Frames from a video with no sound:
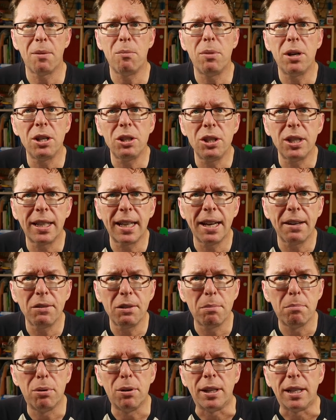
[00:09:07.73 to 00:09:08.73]
and where's your
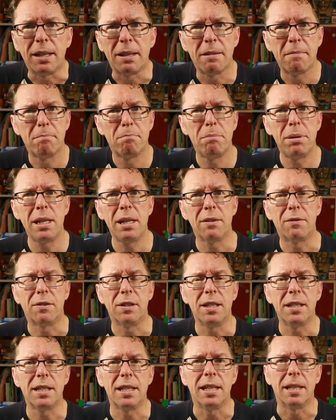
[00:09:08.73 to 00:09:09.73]
counterpoint?
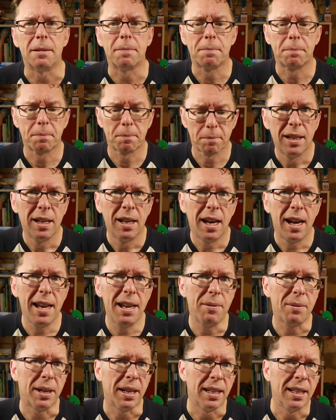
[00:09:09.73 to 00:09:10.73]
Pitiful, isn't it?
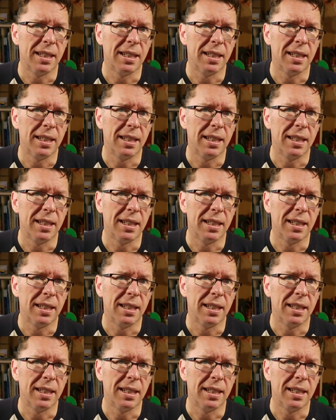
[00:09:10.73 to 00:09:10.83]
Anyway,